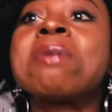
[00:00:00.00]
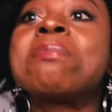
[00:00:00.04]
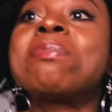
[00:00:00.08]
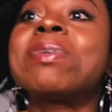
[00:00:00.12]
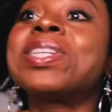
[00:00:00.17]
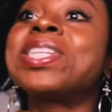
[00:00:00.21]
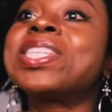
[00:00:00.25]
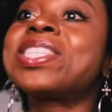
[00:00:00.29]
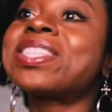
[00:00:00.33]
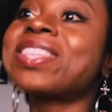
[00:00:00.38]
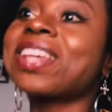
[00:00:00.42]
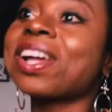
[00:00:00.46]

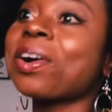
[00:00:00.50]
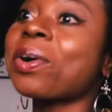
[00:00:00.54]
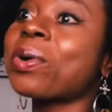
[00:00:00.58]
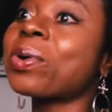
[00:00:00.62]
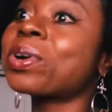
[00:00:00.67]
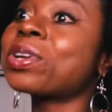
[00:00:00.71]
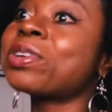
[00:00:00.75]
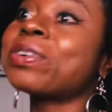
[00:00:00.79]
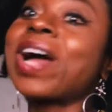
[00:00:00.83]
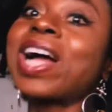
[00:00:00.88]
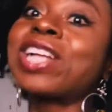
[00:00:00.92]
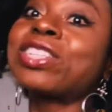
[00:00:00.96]
But the second
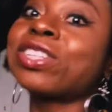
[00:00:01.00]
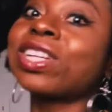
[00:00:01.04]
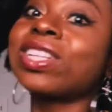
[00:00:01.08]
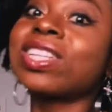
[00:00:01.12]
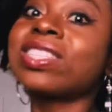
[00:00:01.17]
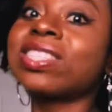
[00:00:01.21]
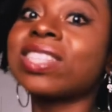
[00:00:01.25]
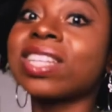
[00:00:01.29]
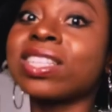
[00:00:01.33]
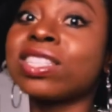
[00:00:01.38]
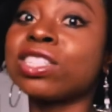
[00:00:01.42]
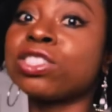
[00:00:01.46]
one, you
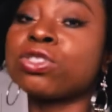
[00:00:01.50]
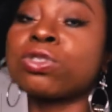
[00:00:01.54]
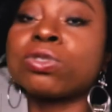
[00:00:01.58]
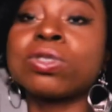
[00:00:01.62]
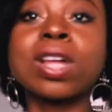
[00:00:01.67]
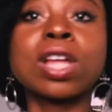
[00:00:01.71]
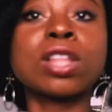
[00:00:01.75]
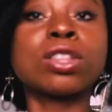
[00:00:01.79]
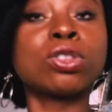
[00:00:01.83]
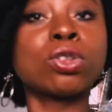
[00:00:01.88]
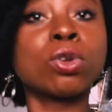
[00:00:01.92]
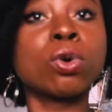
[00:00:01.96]
actually saying the
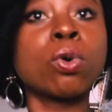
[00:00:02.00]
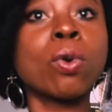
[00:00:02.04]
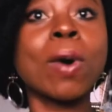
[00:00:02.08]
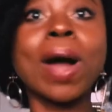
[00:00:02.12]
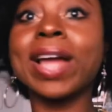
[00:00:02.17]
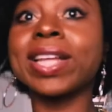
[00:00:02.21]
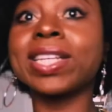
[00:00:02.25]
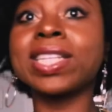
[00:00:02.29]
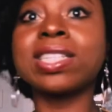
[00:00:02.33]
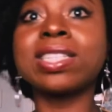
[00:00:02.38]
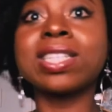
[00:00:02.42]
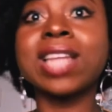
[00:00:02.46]
truth. And no,
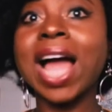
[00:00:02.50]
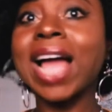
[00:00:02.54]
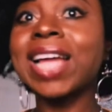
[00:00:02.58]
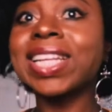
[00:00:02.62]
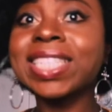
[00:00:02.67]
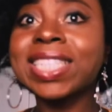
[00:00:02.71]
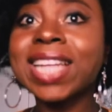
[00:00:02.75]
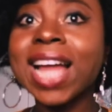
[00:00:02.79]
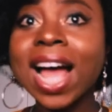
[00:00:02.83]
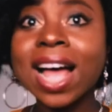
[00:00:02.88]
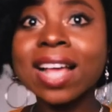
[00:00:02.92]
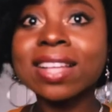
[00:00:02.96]
I didn't. I
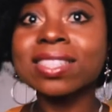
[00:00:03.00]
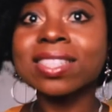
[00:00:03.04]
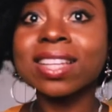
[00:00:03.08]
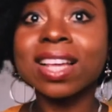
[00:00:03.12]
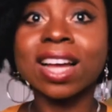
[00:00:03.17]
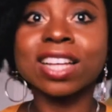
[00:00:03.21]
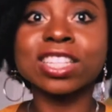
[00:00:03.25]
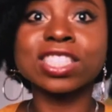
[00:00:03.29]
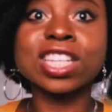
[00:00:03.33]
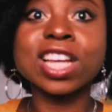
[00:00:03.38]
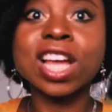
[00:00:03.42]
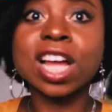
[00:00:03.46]
didn't ask
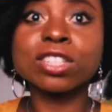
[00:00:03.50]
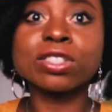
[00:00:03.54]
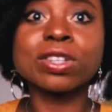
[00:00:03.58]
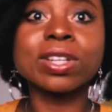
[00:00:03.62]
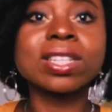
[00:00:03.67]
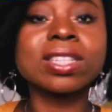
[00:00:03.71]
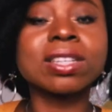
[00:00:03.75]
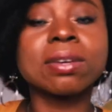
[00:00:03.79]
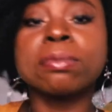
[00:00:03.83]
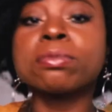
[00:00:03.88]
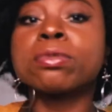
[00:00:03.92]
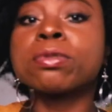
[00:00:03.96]
her. She
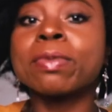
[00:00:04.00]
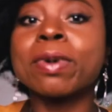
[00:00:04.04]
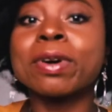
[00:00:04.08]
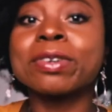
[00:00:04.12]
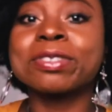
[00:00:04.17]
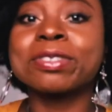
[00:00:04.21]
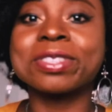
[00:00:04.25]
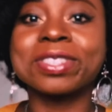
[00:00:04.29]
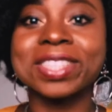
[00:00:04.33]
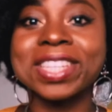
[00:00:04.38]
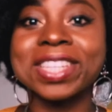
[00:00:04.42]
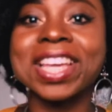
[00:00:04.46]
actually came to my
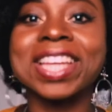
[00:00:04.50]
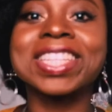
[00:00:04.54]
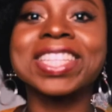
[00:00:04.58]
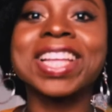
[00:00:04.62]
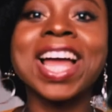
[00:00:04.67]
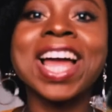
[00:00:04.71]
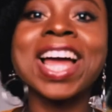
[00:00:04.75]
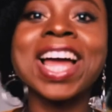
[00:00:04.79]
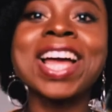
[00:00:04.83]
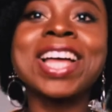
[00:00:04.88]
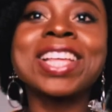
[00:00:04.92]
house to say it.